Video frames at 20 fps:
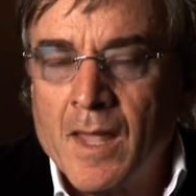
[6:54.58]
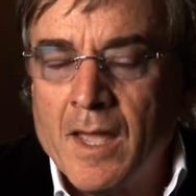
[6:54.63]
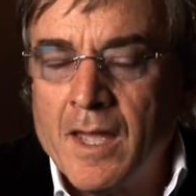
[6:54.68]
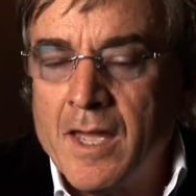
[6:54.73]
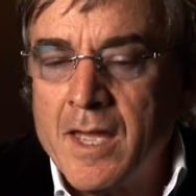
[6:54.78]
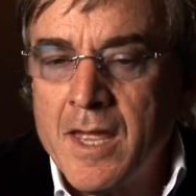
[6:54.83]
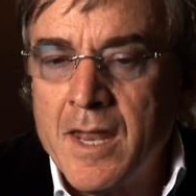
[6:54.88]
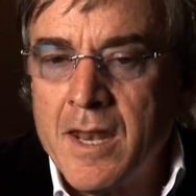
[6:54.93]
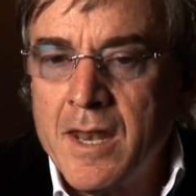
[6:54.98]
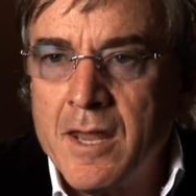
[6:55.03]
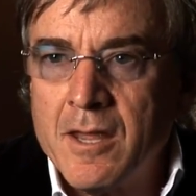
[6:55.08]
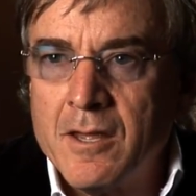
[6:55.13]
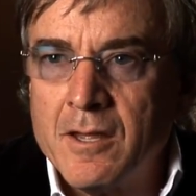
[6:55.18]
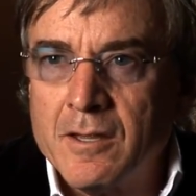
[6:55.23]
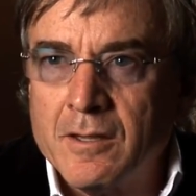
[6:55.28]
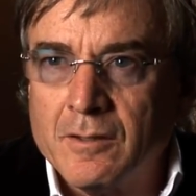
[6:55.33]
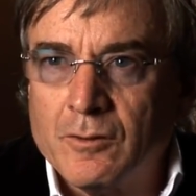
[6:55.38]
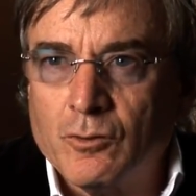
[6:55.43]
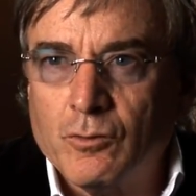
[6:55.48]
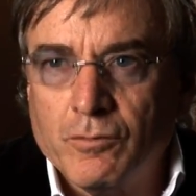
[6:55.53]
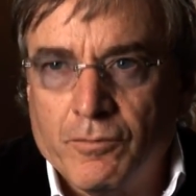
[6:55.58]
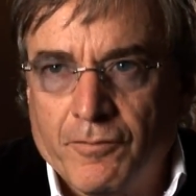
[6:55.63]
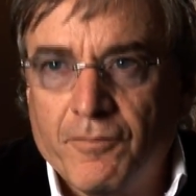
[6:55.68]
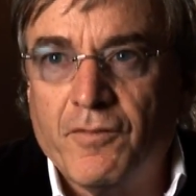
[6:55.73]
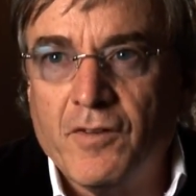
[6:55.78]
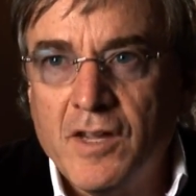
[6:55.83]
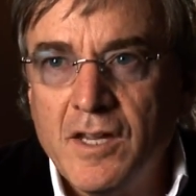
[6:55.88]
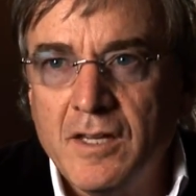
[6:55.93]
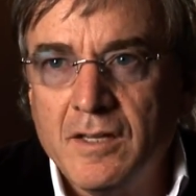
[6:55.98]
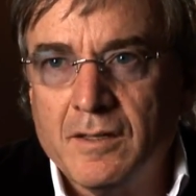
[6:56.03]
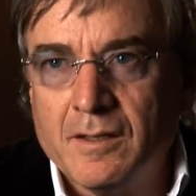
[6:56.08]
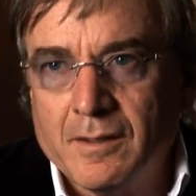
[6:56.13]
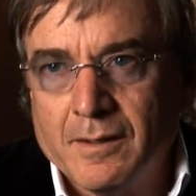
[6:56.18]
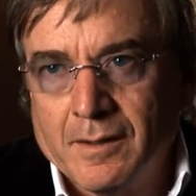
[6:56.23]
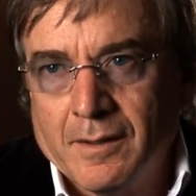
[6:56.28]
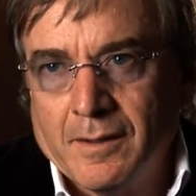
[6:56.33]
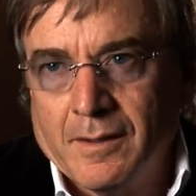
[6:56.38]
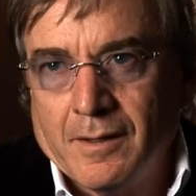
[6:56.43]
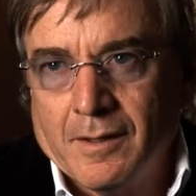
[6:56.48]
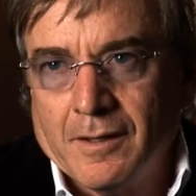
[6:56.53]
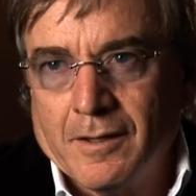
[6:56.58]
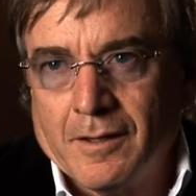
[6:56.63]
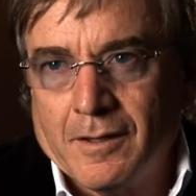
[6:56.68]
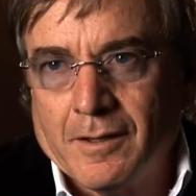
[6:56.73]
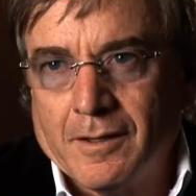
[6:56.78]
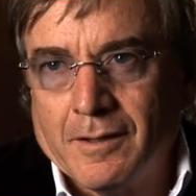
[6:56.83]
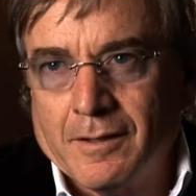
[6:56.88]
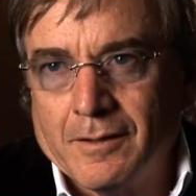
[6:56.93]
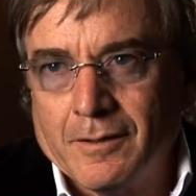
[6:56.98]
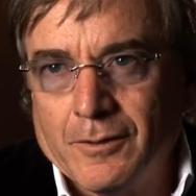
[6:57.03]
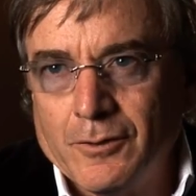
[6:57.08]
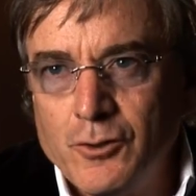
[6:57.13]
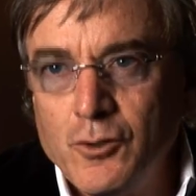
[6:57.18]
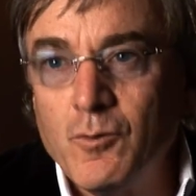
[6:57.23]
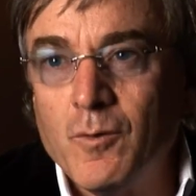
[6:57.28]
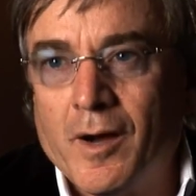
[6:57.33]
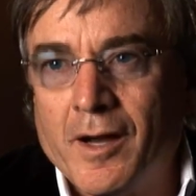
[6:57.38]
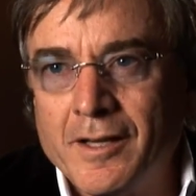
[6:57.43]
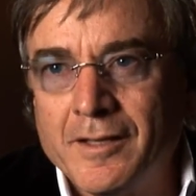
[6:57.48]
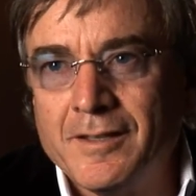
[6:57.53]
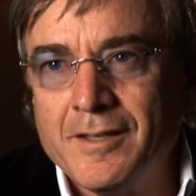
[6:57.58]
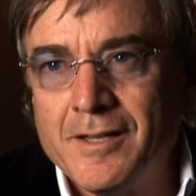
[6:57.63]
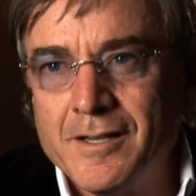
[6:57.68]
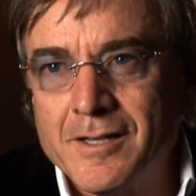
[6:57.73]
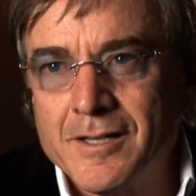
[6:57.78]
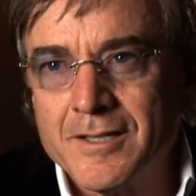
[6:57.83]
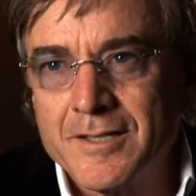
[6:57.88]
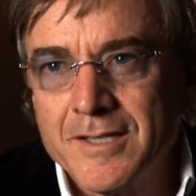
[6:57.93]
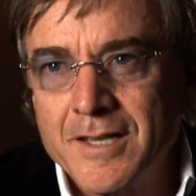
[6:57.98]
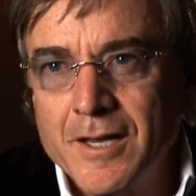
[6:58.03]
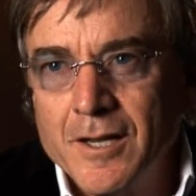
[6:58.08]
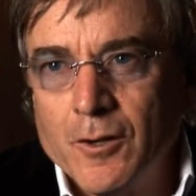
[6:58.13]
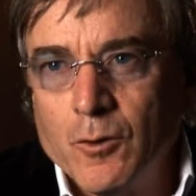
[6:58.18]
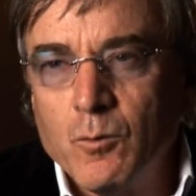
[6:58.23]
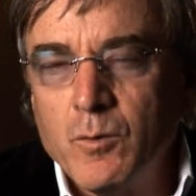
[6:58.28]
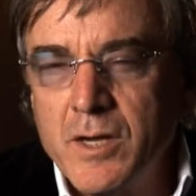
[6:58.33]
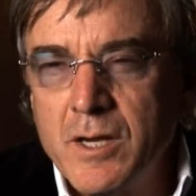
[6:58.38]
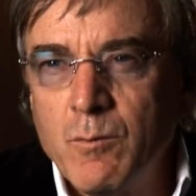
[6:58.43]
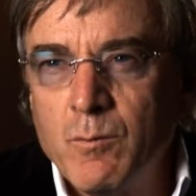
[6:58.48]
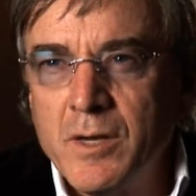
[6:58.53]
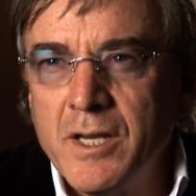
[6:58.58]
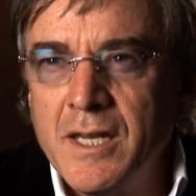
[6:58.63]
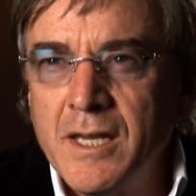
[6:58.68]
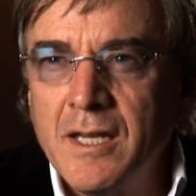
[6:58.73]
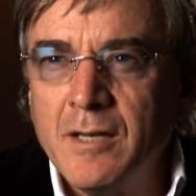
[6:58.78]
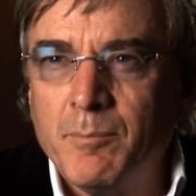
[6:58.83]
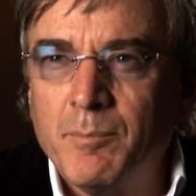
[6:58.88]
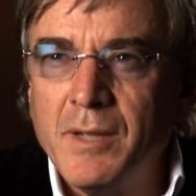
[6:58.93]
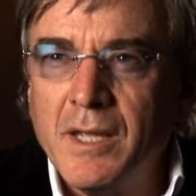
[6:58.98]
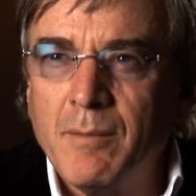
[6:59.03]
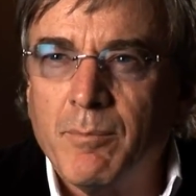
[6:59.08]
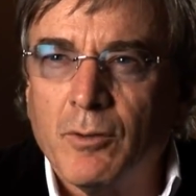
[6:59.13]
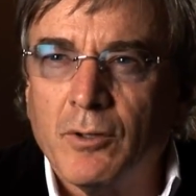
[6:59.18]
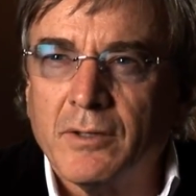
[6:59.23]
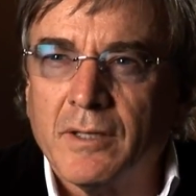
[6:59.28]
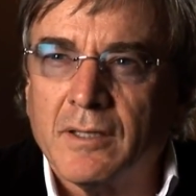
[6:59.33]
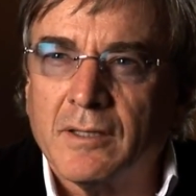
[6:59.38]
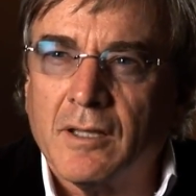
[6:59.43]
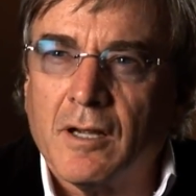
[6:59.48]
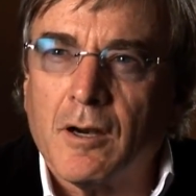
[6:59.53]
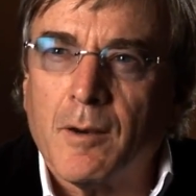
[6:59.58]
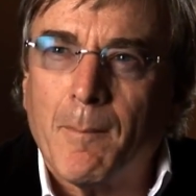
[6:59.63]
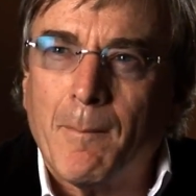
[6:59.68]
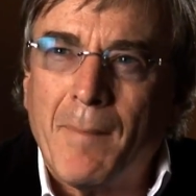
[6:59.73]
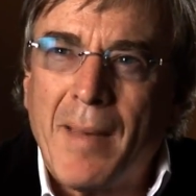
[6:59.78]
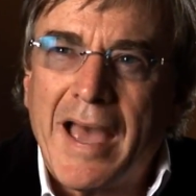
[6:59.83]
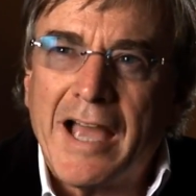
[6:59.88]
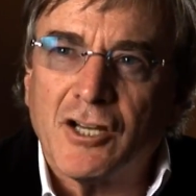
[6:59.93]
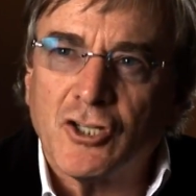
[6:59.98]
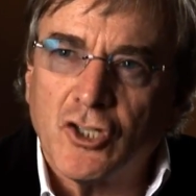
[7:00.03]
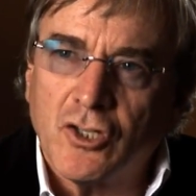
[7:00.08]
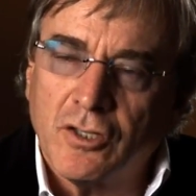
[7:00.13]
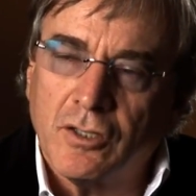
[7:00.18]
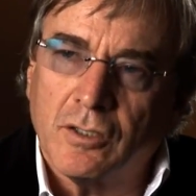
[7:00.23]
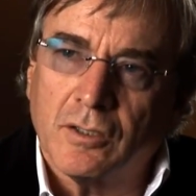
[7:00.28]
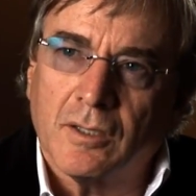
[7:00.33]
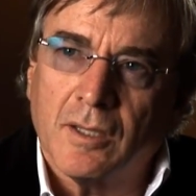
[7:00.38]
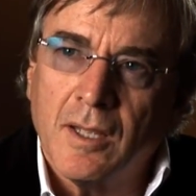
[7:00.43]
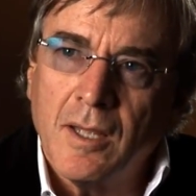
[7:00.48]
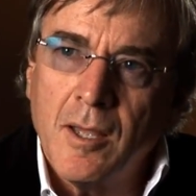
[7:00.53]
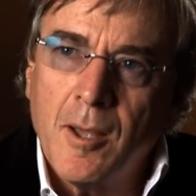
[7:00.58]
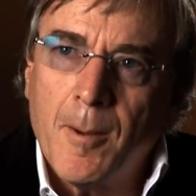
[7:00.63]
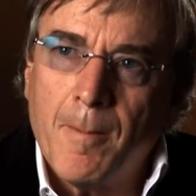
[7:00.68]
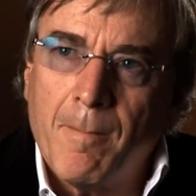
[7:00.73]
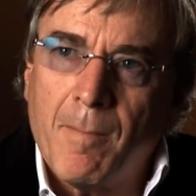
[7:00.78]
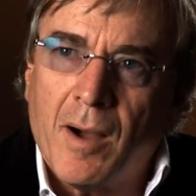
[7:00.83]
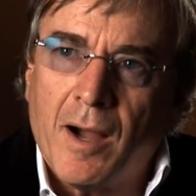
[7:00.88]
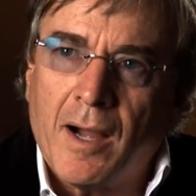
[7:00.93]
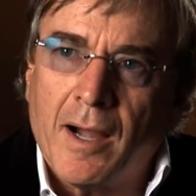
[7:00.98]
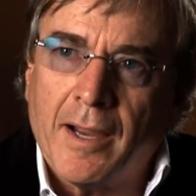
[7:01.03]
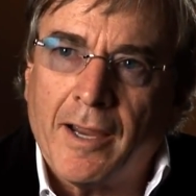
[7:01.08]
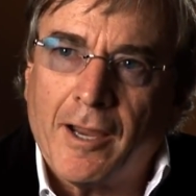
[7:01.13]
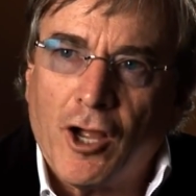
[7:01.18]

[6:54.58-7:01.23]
And uh, to feed uh, new ideas, we, we need people that are passionate by